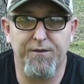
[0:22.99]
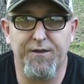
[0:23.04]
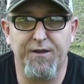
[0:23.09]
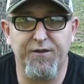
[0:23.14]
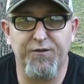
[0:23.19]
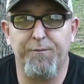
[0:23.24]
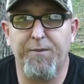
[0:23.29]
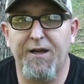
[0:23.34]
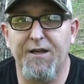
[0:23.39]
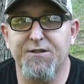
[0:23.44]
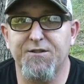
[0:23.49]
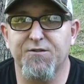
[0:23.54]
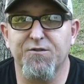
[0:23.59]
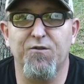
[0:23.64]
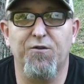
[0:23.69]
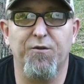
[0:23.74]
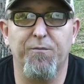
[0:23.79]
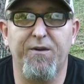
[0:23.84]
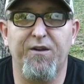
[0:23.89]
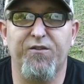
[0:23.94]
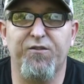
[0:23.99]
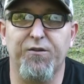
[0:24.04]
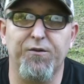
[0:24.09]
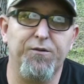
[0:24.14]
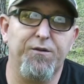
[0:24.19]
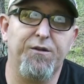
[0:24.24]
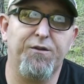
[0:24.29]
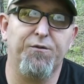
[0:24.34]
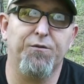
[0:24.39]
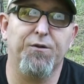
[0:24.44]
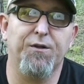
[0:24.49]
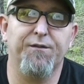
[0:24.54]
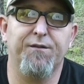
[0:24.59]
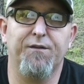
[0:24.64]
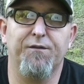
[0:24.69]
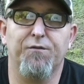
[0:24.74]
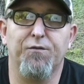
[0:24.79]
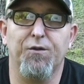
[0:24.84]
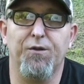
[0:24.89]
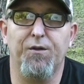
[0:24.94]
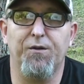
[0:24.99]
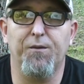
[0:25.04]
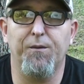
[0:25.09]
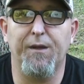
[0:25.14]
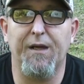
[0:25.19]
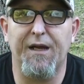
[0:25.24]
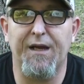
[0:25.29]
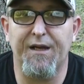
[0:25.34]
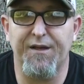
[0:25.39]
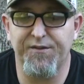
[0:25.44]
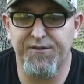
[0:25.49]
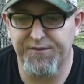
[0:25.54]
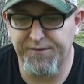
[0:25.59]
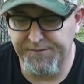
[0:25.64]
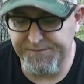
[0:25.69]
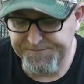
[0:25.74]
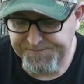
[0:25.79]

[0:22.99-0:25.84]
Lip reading: This page is going to be solely driven for you guys.